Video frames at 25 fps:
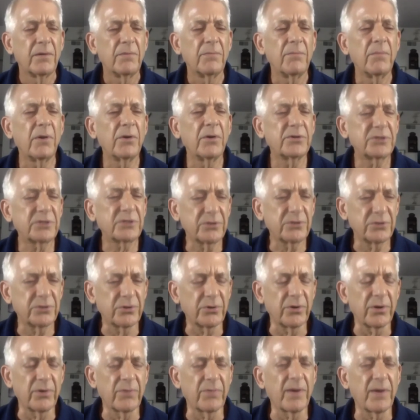most
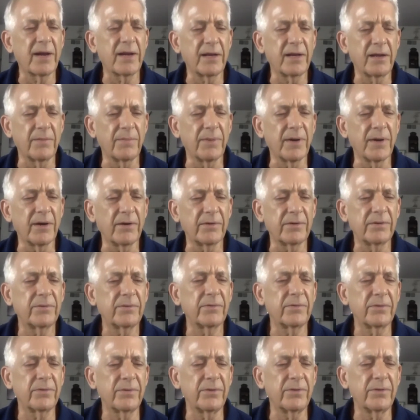enjoy writing about,
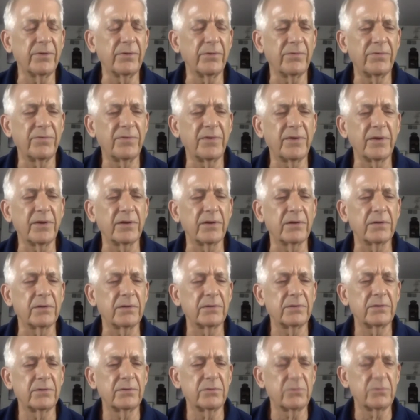or that you feel
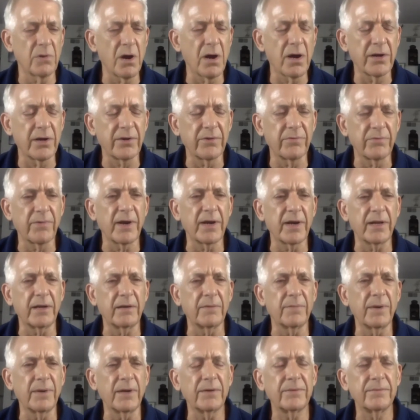drawn to writing
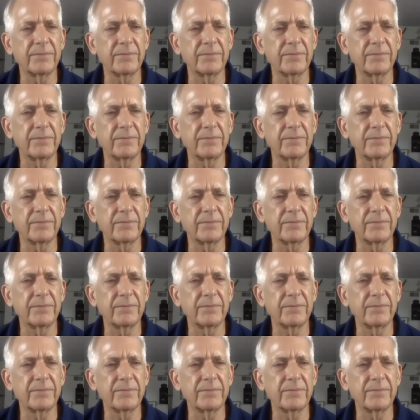about?